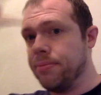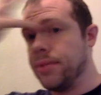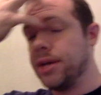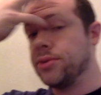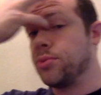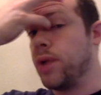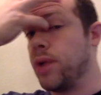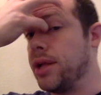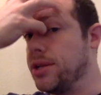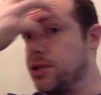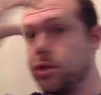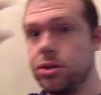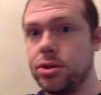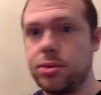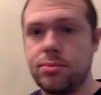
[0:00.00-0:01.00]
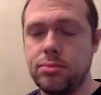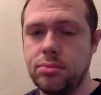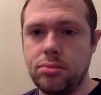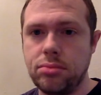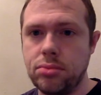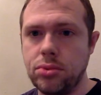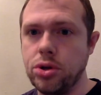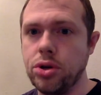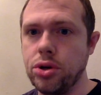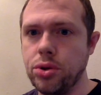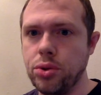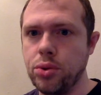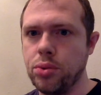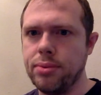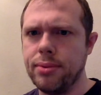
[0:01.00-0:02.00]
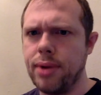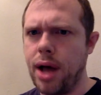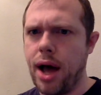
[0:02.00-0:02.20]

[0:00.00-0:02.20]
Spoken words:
as well as just new